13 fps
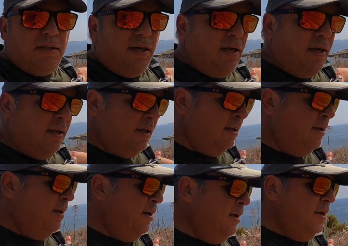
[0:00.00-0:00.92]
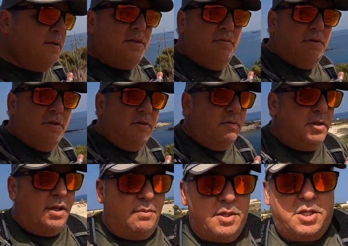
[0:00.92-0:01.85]
trail so we don't
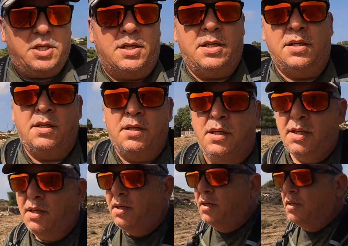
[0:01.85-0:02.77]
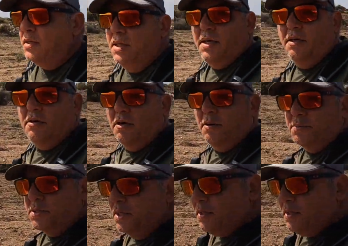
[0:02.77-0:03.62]
damage their crops,